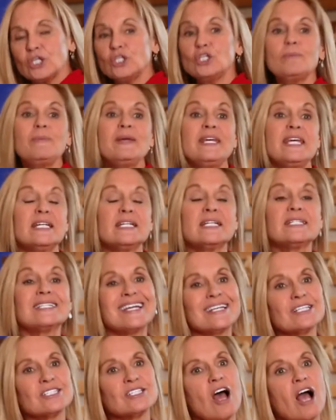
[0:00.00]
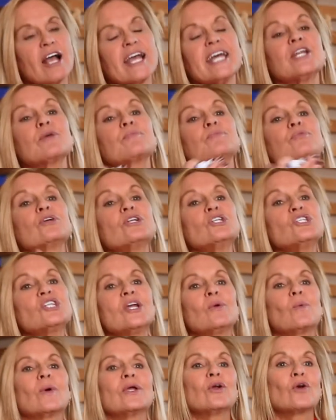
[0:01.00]
you begin to take stock and
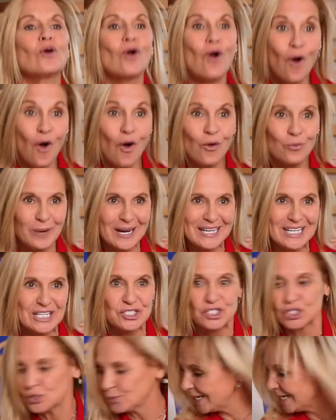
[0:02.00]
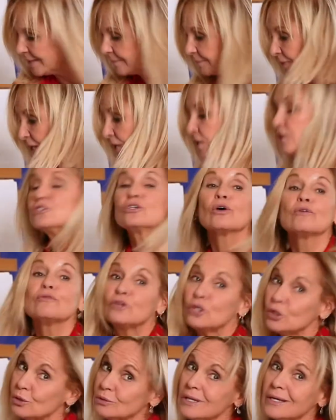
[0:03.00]
appreciate what you're already doing. So if
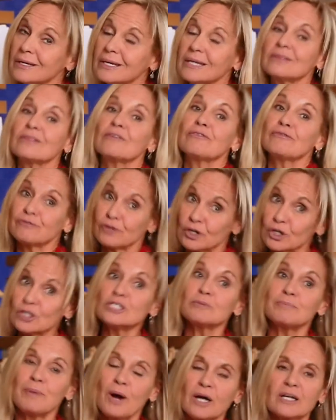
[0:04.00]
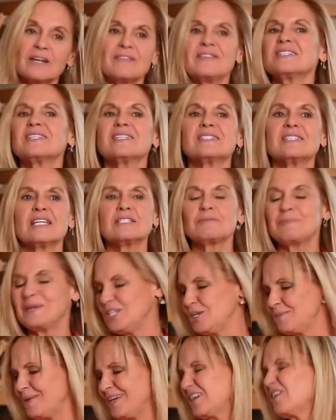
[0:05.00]
you look at the first part of this assessment,
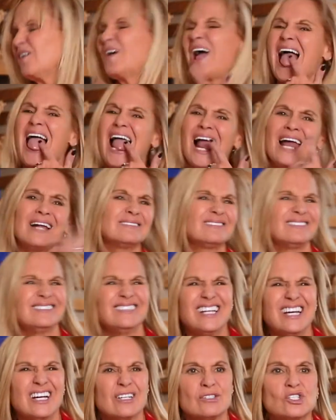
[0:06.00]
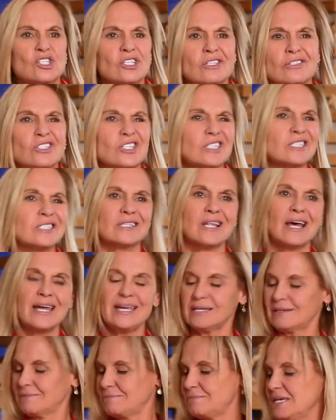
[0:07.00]
you may go, nah, Jill's just
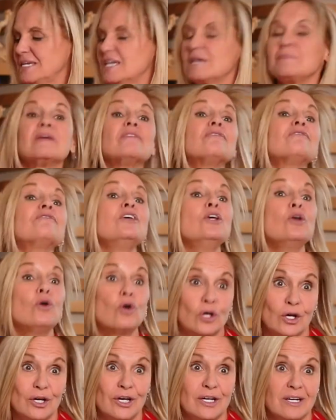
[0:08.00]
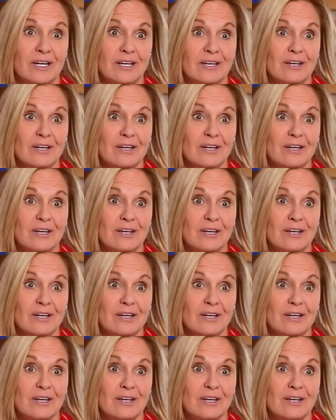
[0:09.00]
like making me feel good.